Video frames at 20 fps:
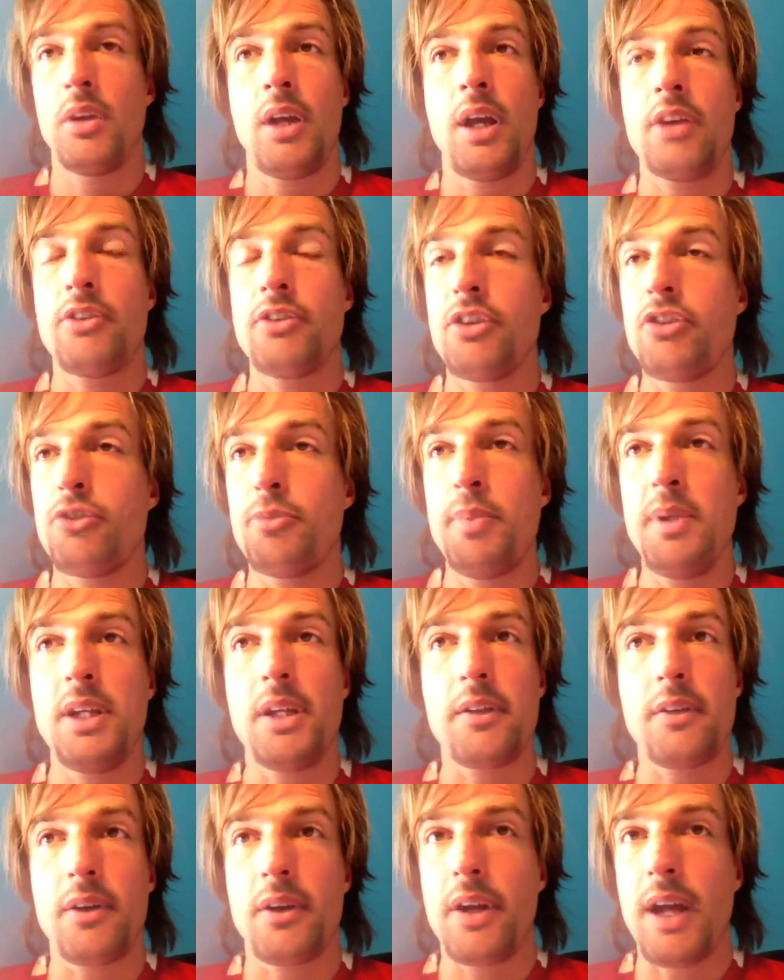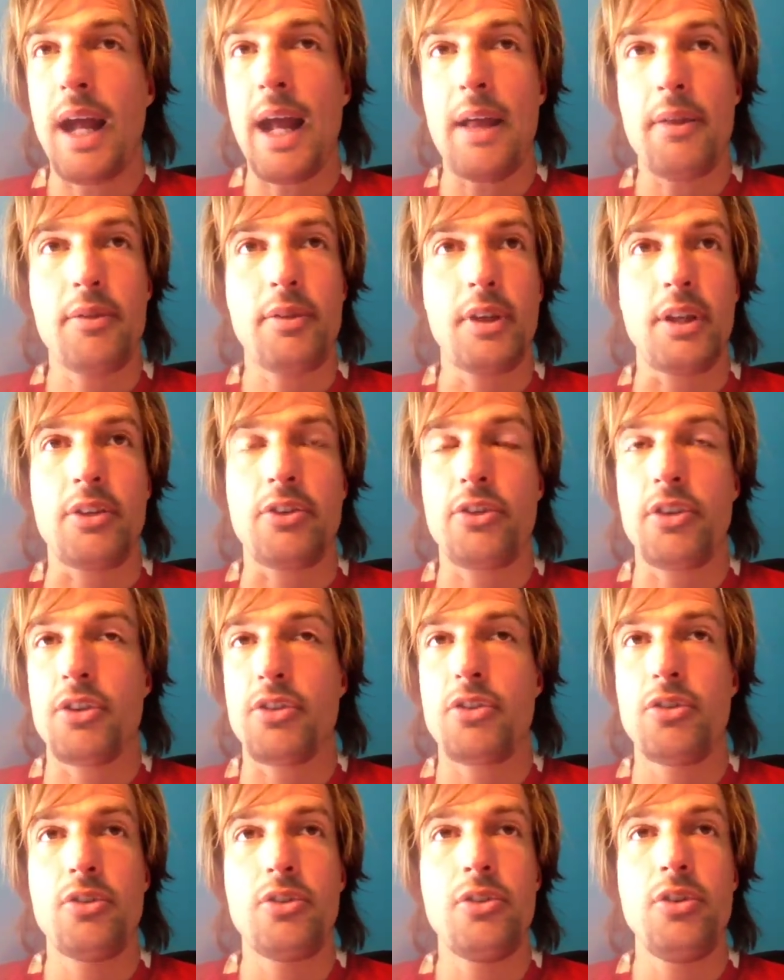As I speak, there are athletes that
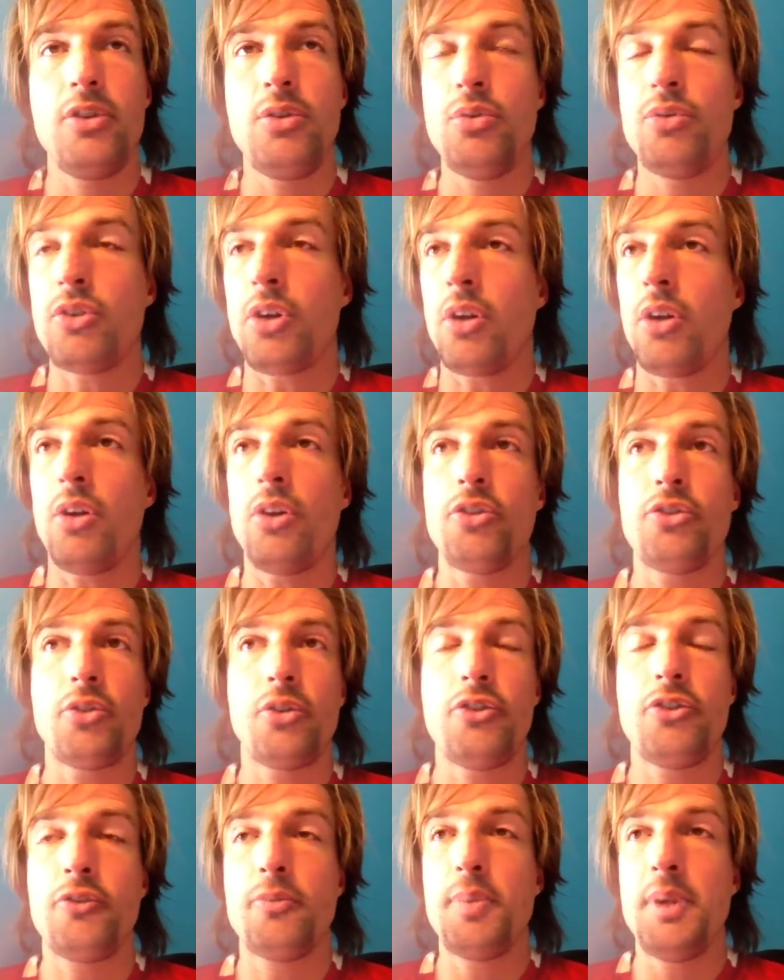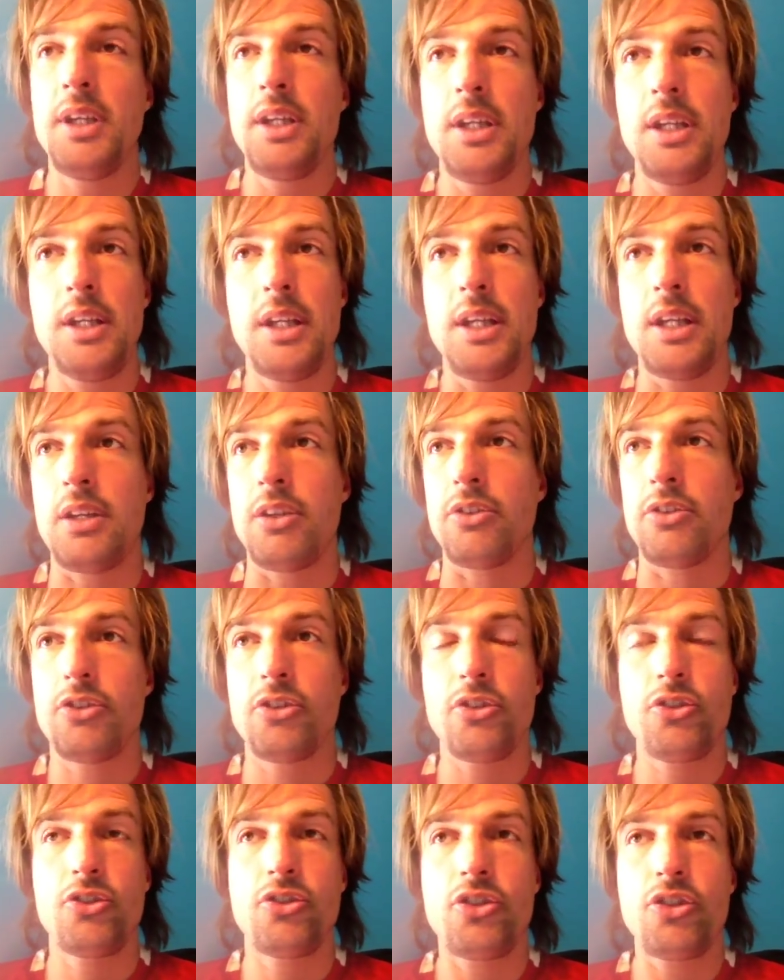use all sorts of PEDs
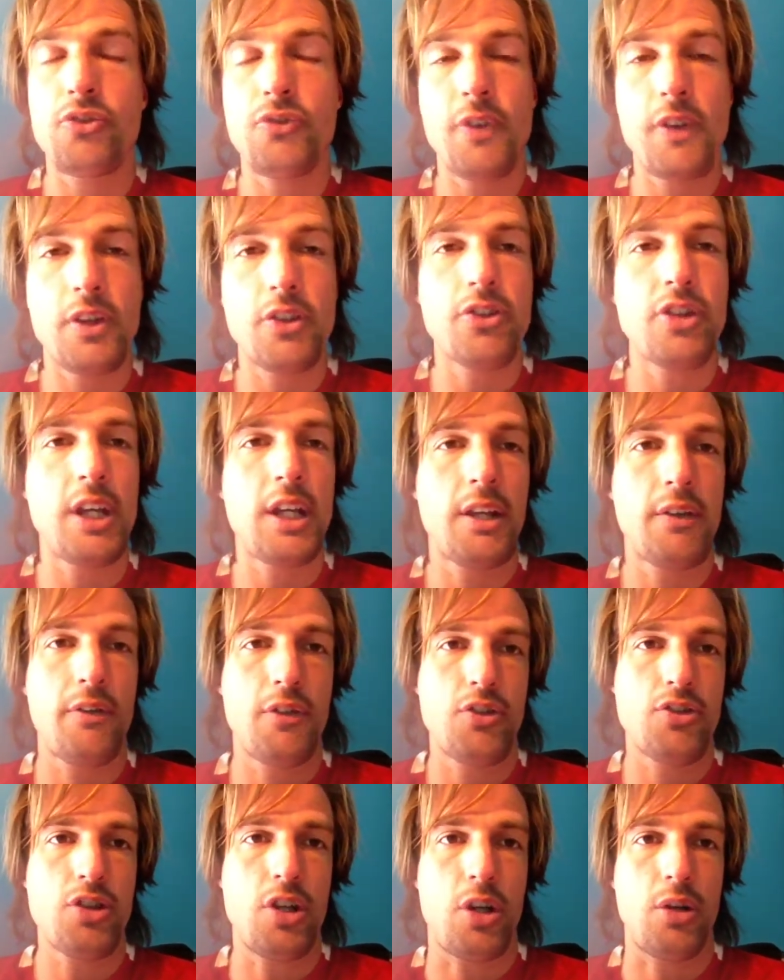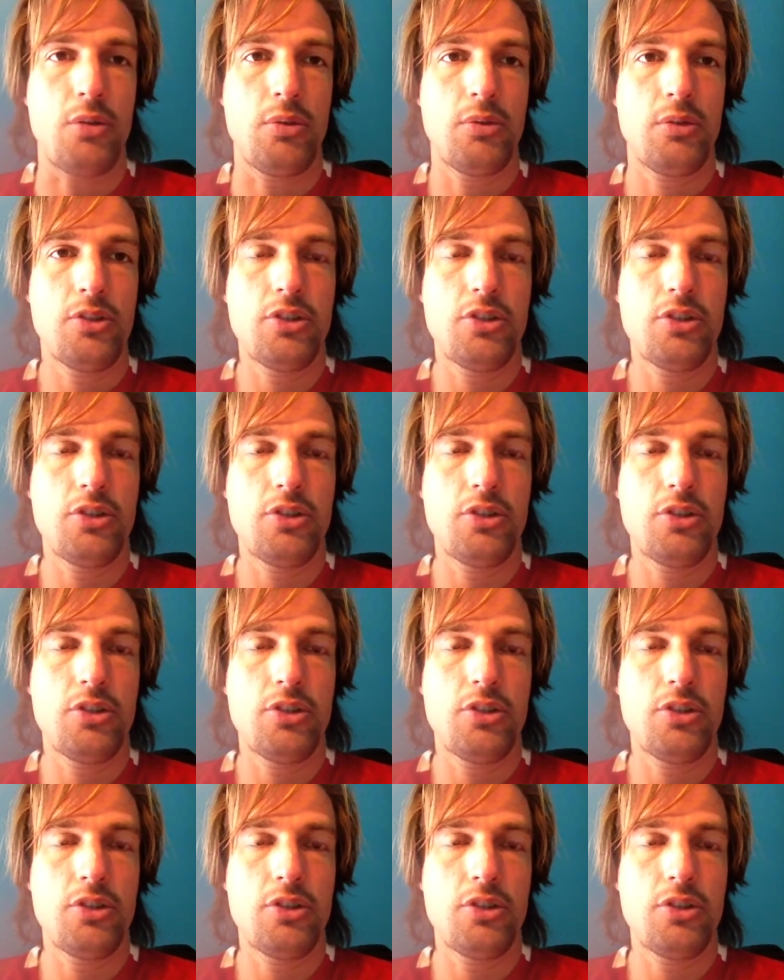just, just for the sake of the show,